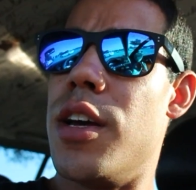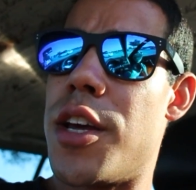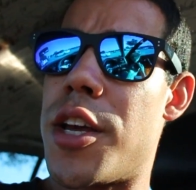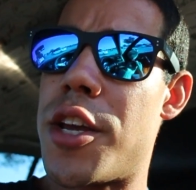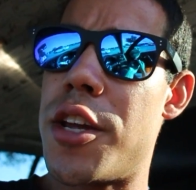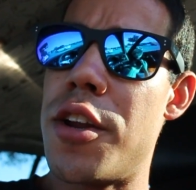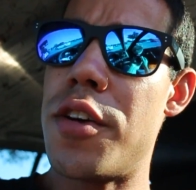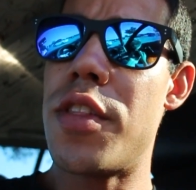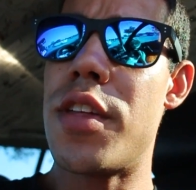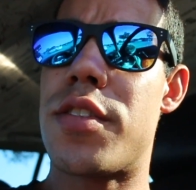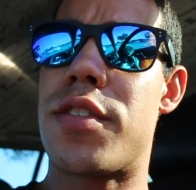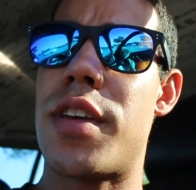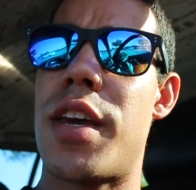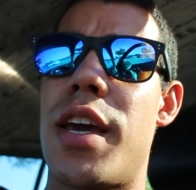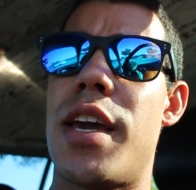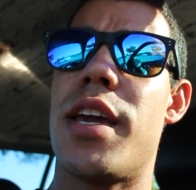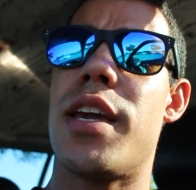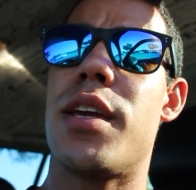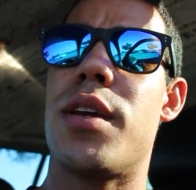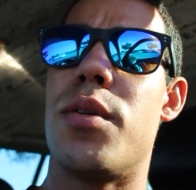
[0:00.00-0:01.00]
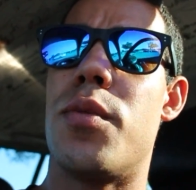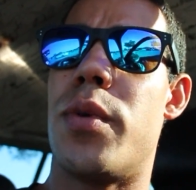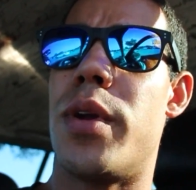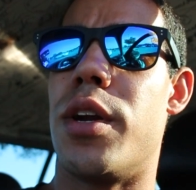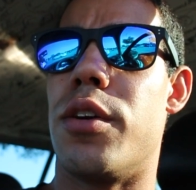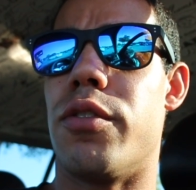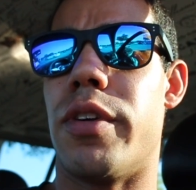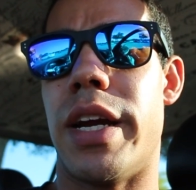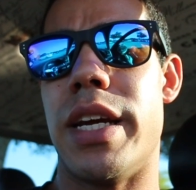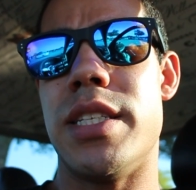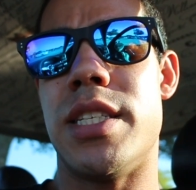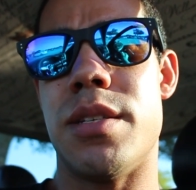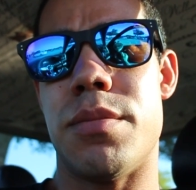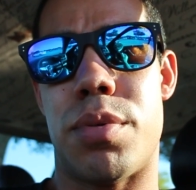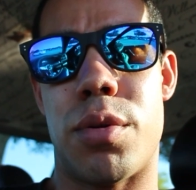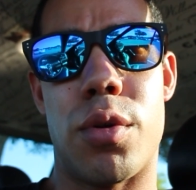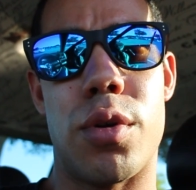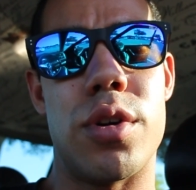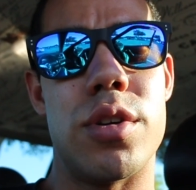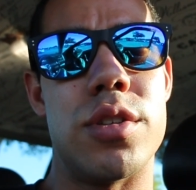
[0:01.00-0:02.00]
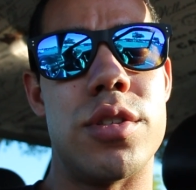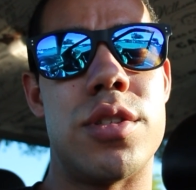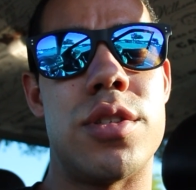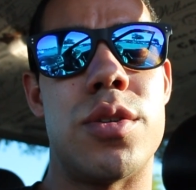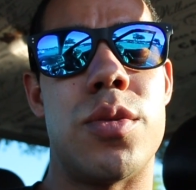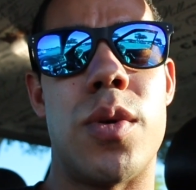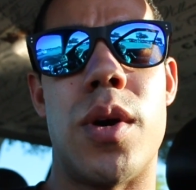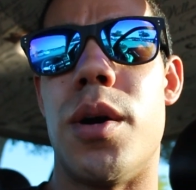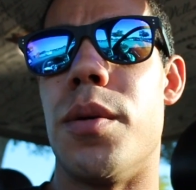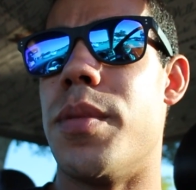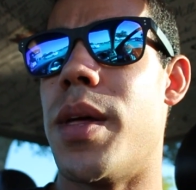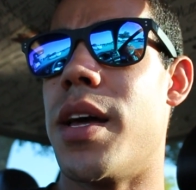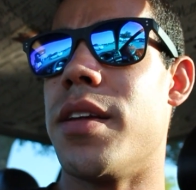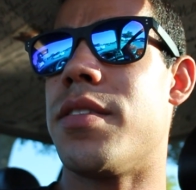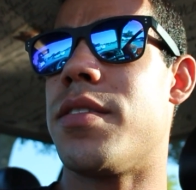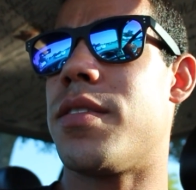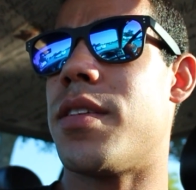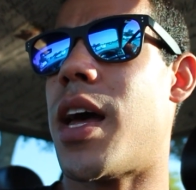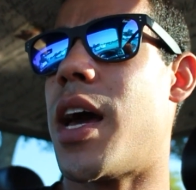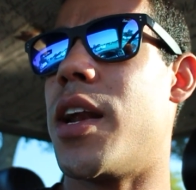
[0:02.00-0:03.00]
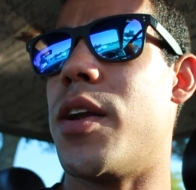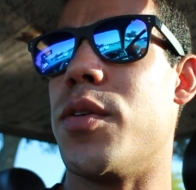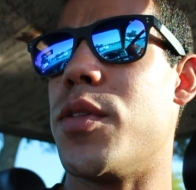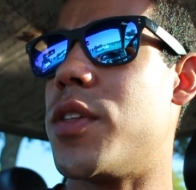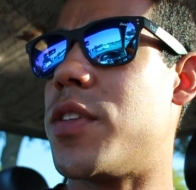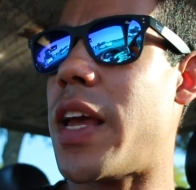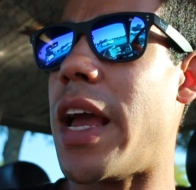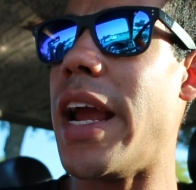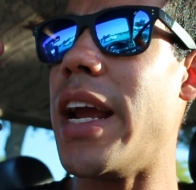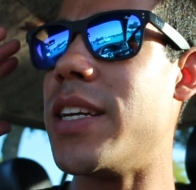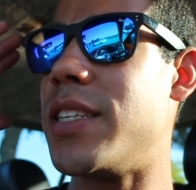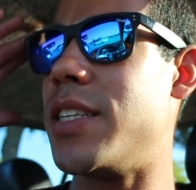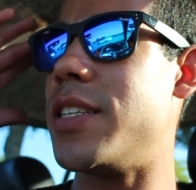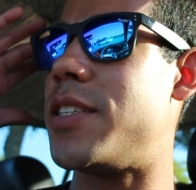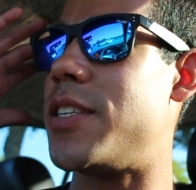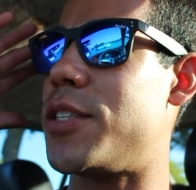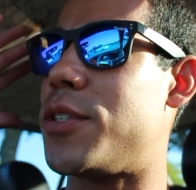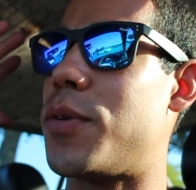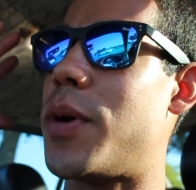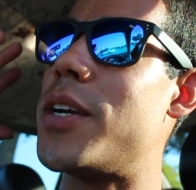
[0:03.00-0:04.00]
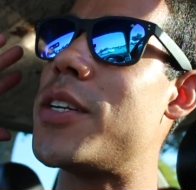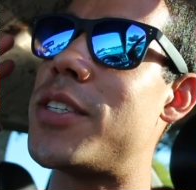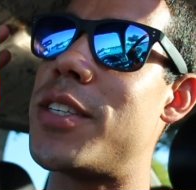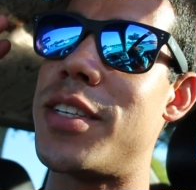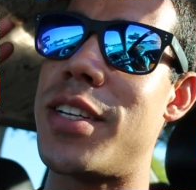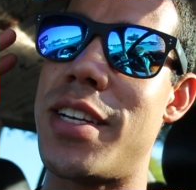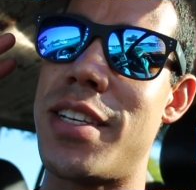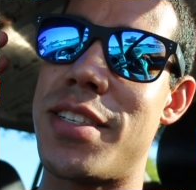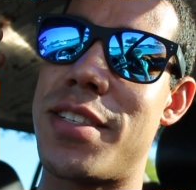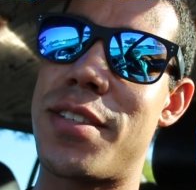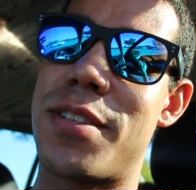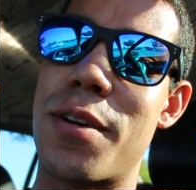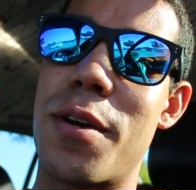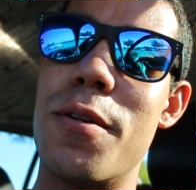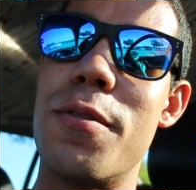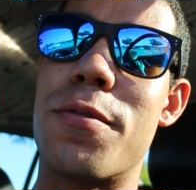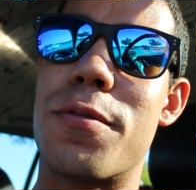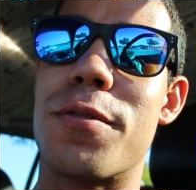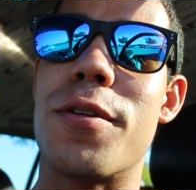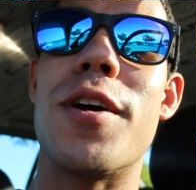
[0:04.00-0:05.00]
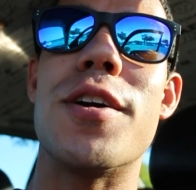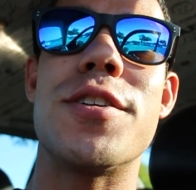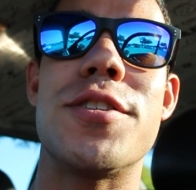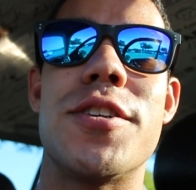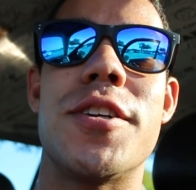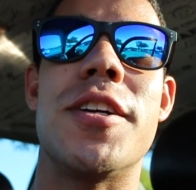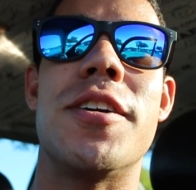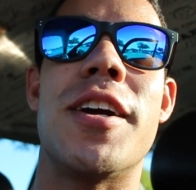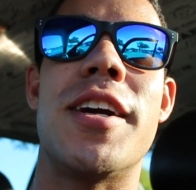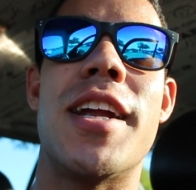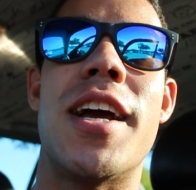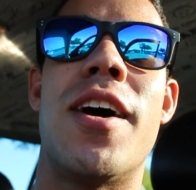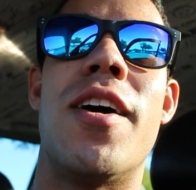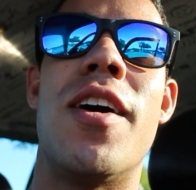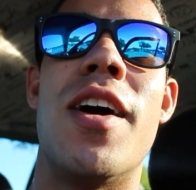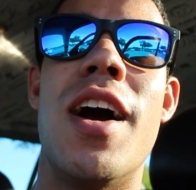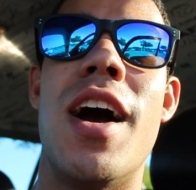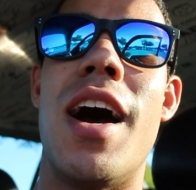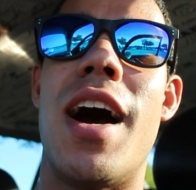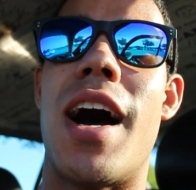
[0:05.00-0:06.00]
You know the saying, when it rains it pours? Well, that's this AC situation is so frustrating right now.